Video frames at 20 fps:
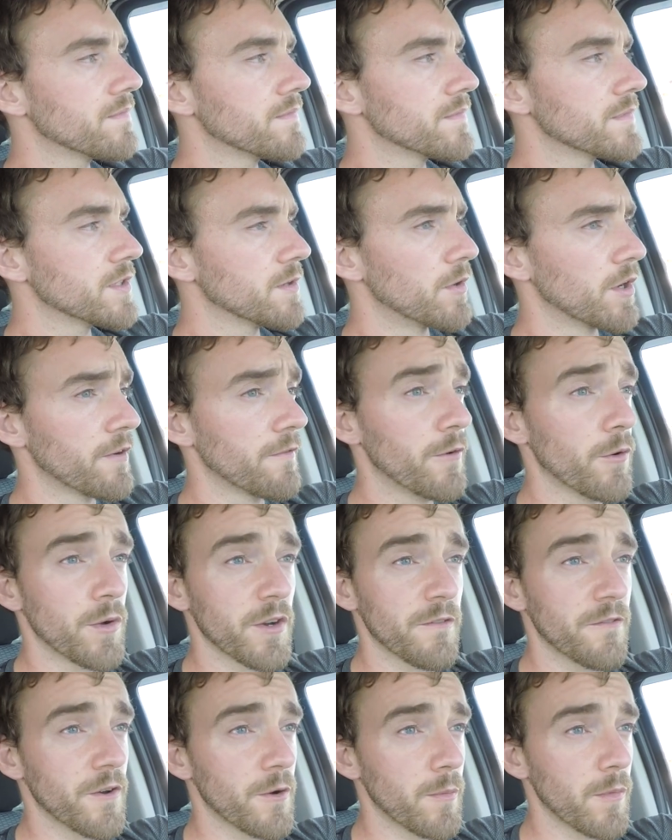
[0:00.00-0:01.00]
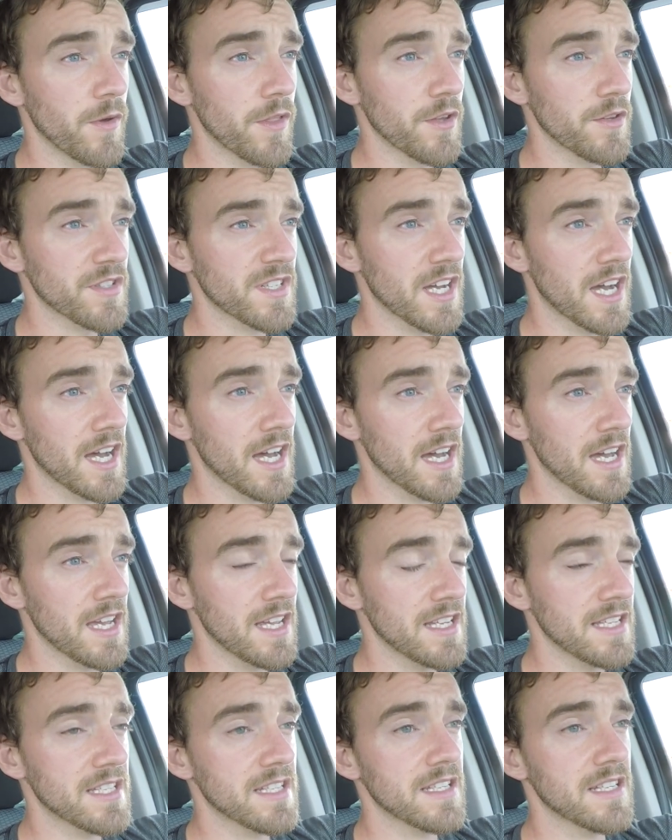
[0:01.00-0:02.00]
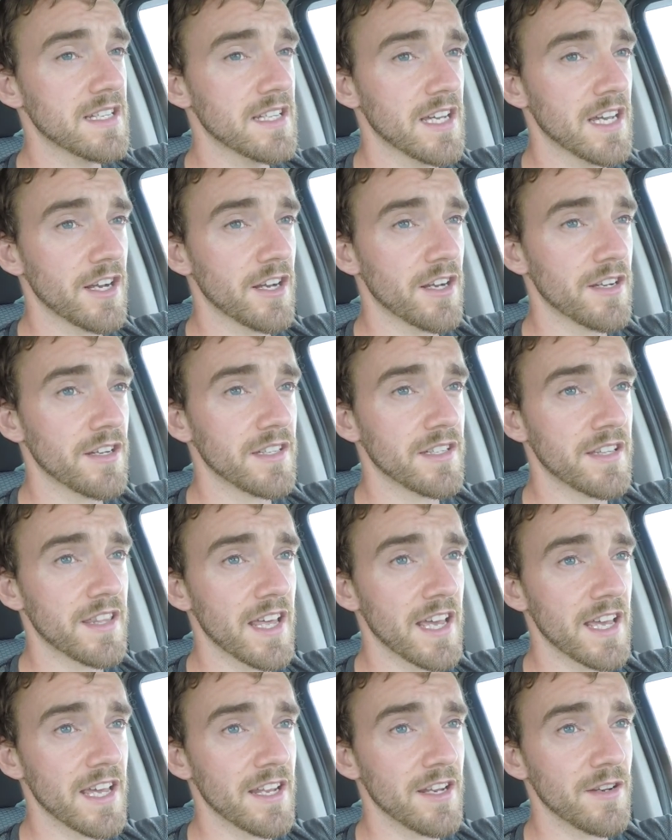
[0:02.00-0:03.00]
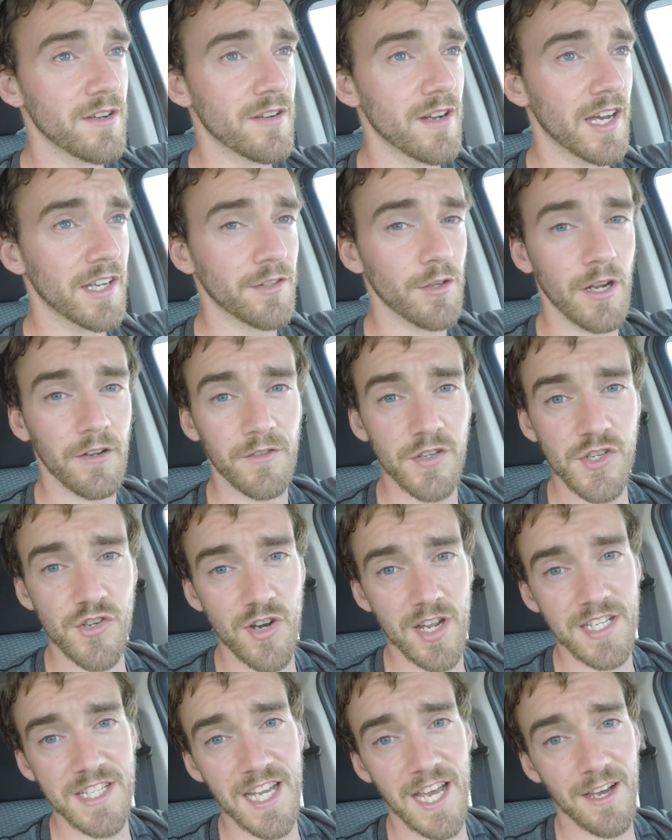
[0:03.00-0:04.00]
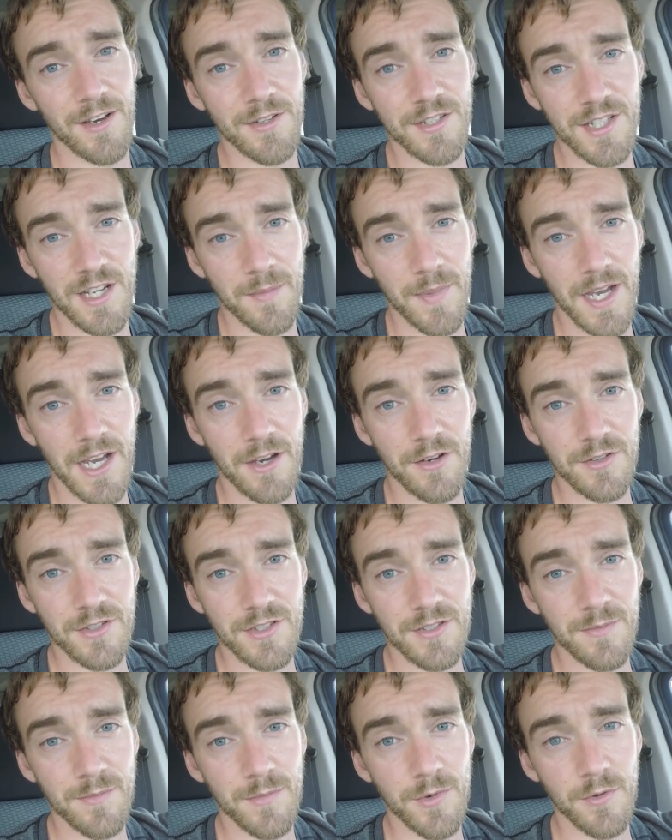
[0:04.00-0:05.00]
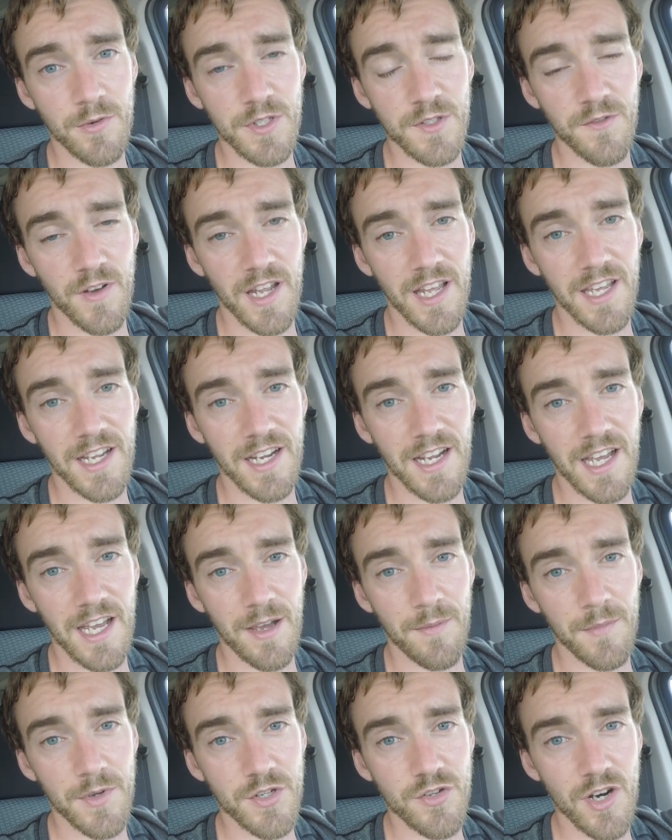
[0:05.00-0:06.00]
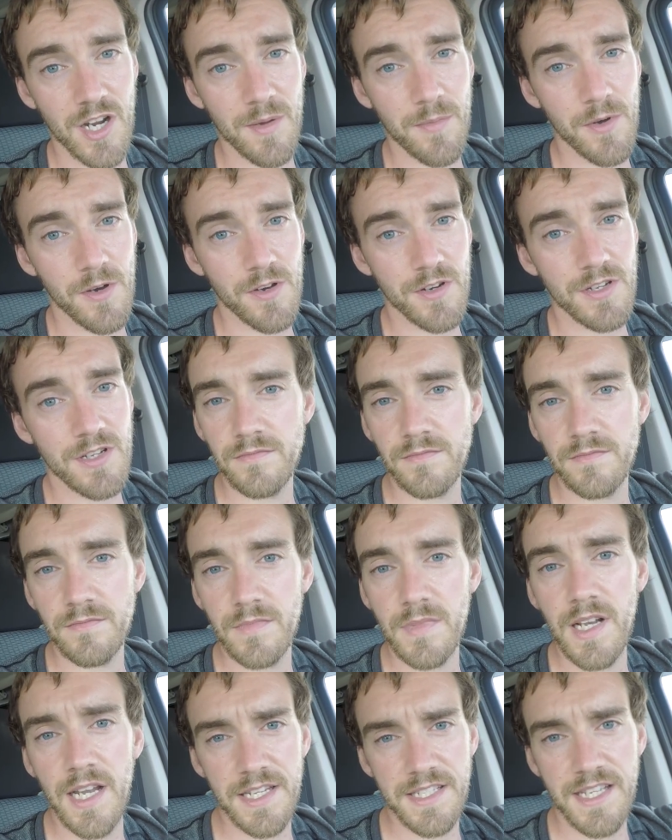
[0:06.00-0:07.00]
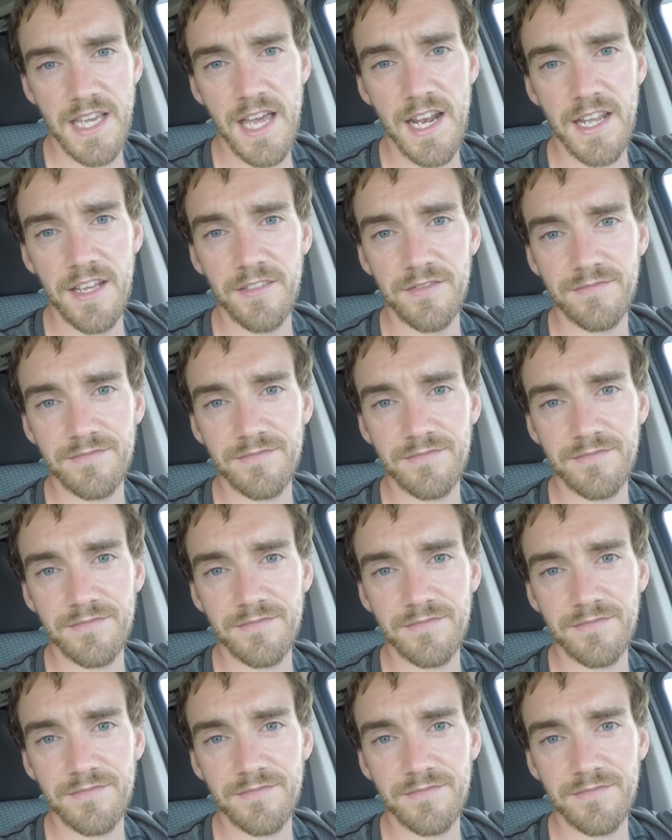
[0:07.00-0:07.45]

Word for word: so I'm looking forward to filming with those guys, and then I don't have to stress out about boards flying at my tripod. Let's get it!